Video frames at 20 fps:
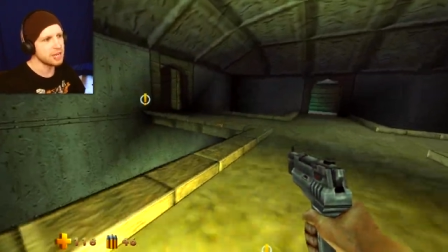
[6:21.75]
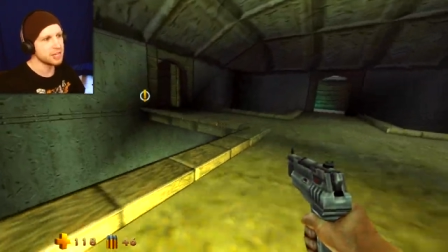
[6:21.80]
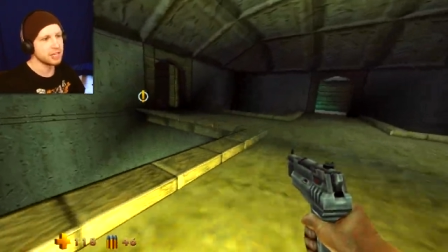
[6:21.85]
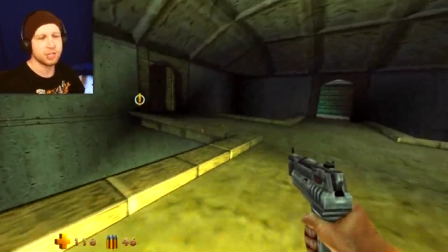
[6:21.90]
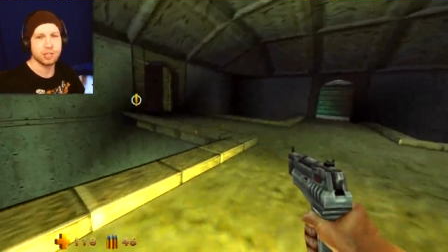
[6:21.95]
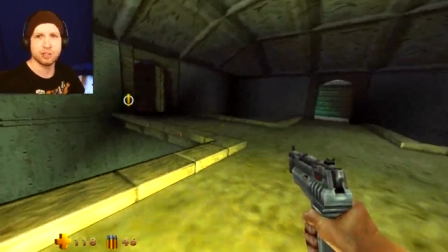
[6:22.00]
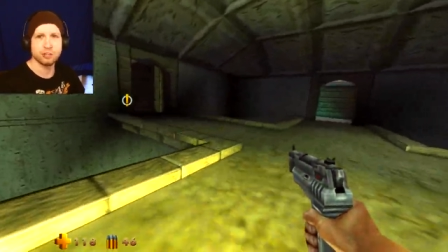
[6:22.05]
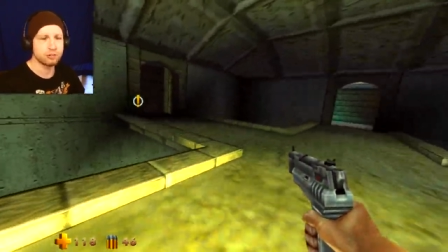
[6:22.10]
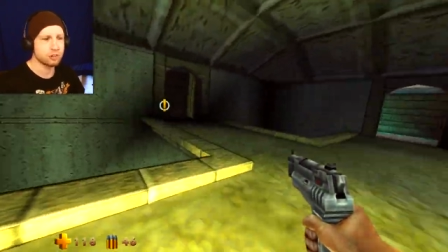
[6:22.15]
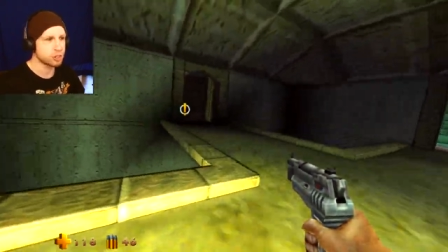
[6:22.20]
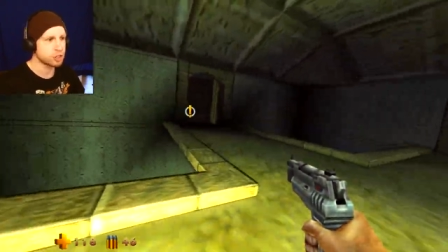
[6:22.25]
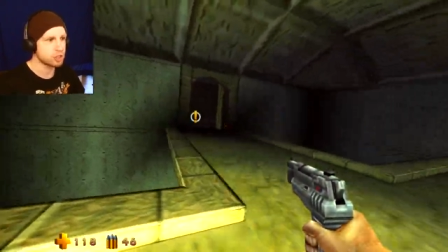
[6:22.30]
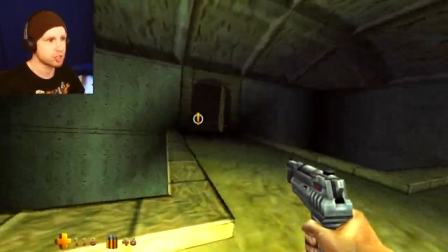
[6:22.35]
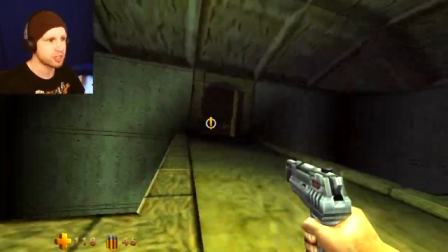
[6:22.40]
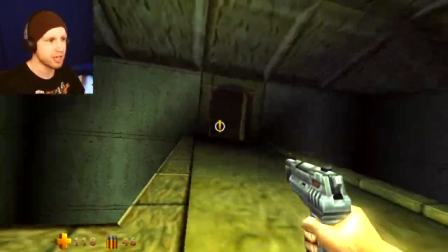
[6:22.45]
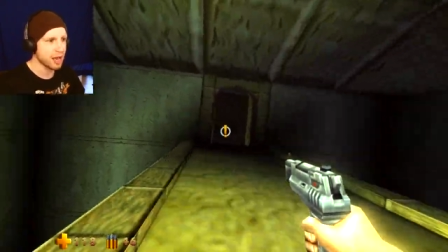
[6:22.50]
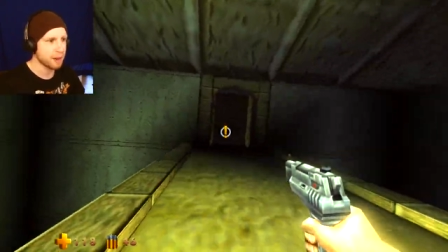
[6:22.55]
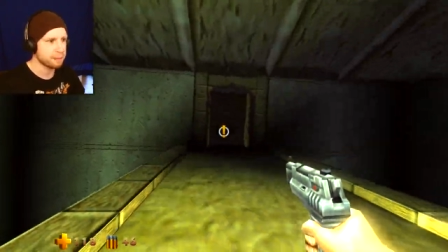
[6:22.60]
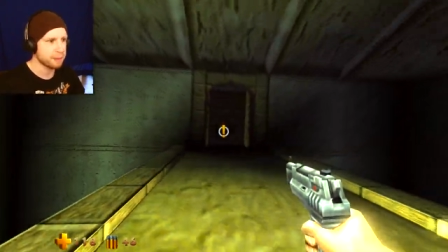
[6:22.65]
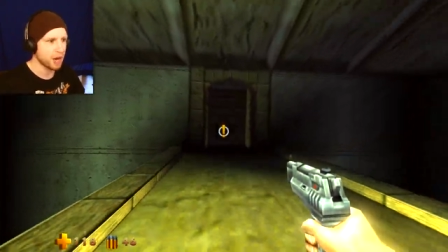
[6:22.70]
Huge
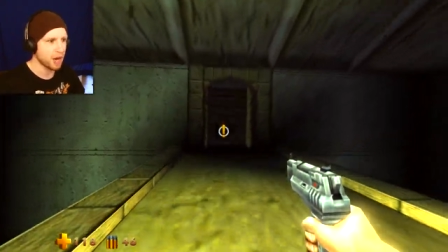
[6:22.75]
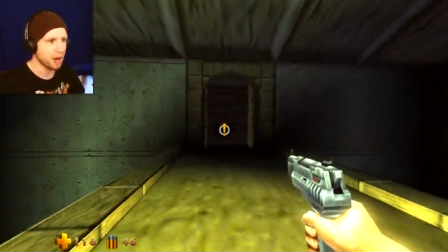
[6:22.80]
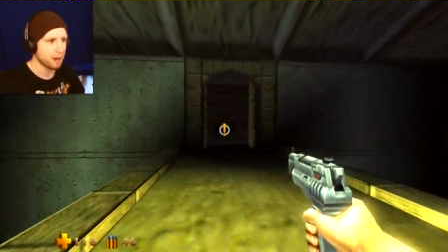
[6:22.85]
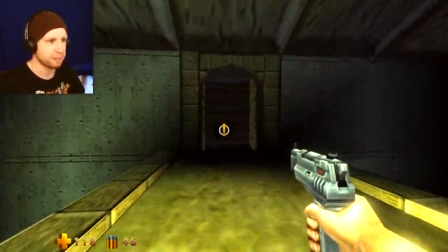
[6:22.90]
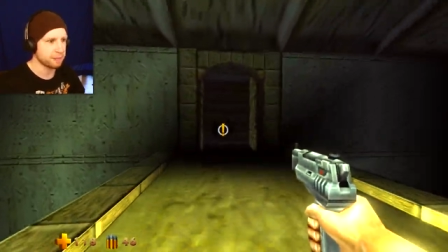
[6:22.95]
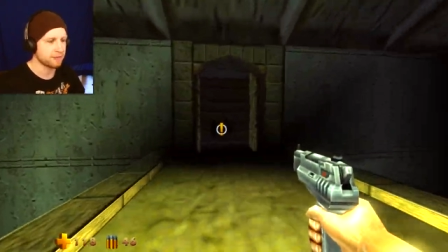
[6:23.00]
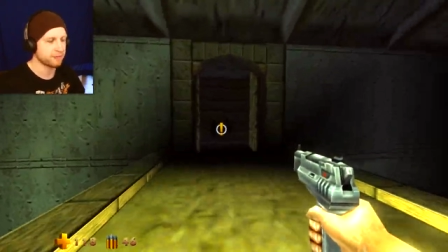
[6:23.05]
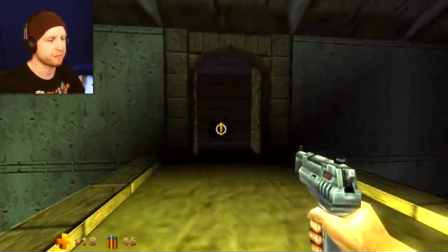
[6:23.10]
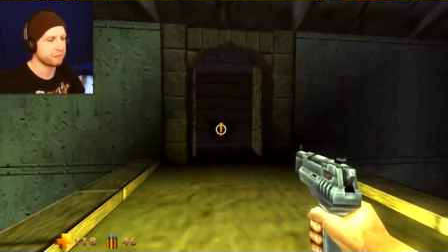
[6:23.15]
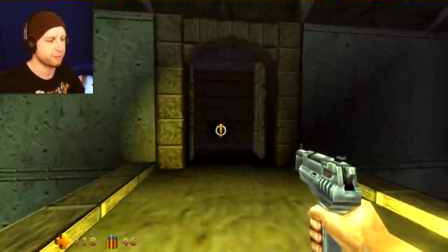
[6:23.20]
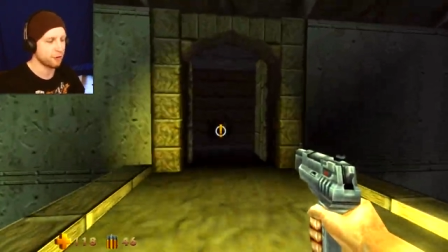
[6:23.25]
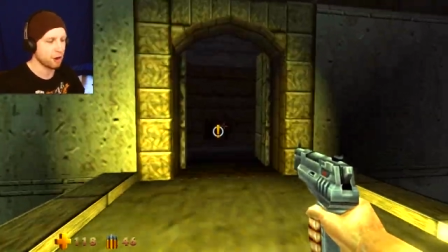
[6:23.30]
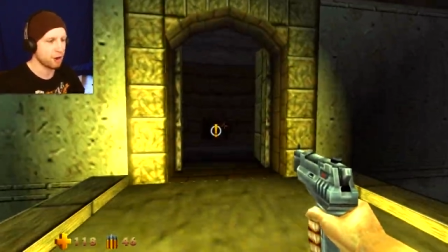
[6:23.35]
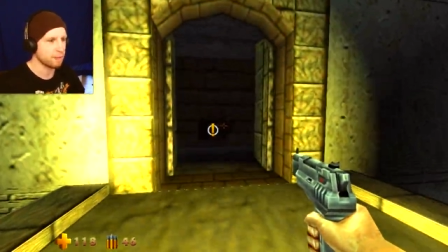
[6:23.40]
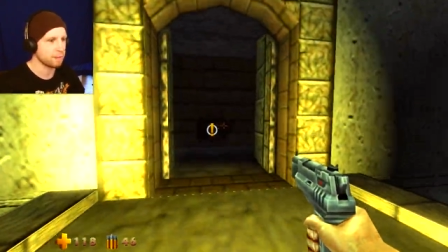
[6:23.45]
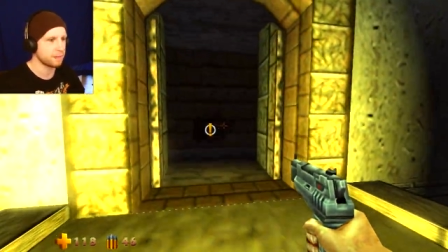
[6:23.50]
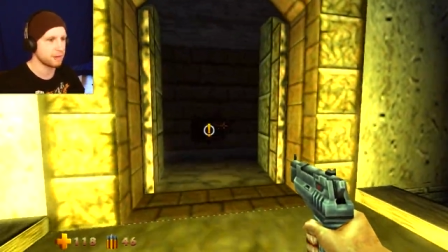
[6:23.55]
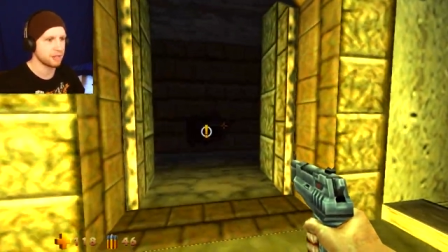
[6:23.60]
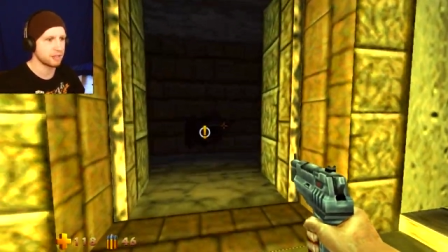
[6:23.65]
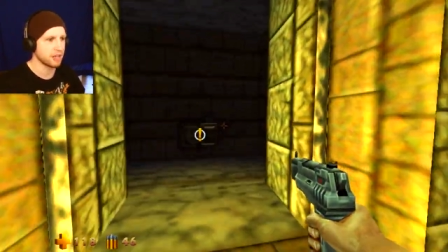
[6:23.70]
step up from